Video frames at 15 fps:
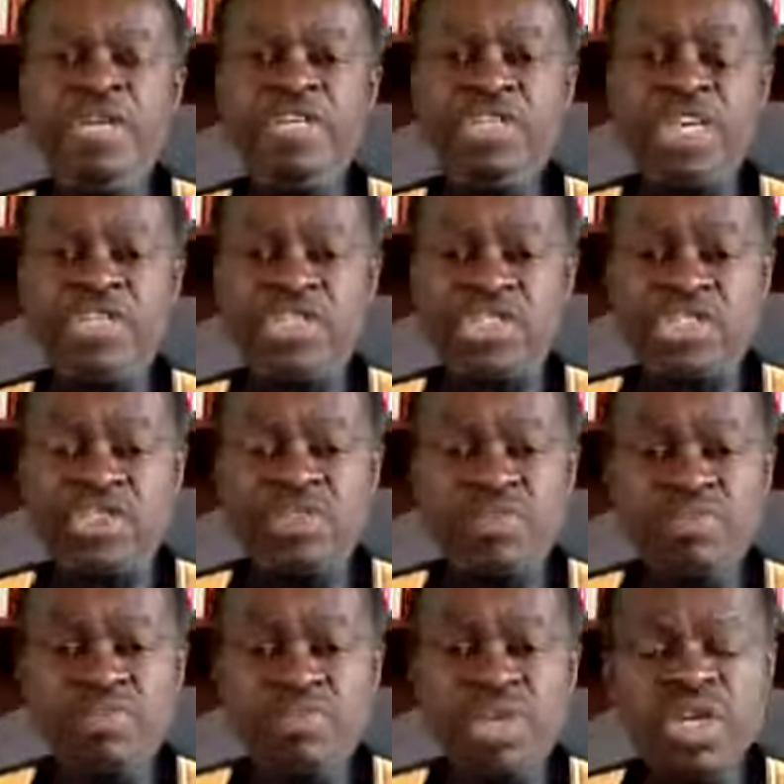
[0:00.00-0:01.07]
it is
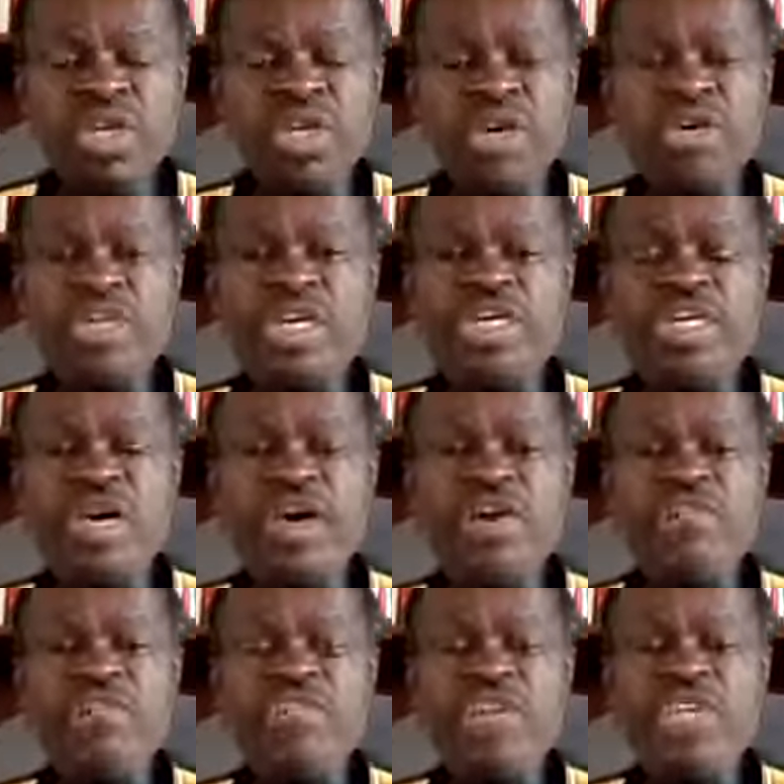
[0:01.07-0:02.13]
assumed that
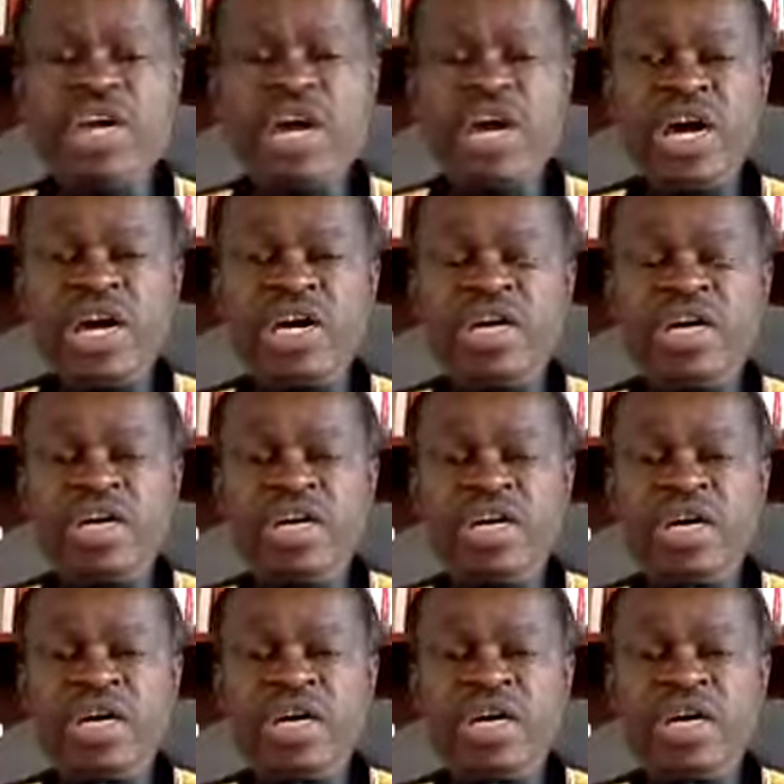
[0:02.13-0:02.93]
after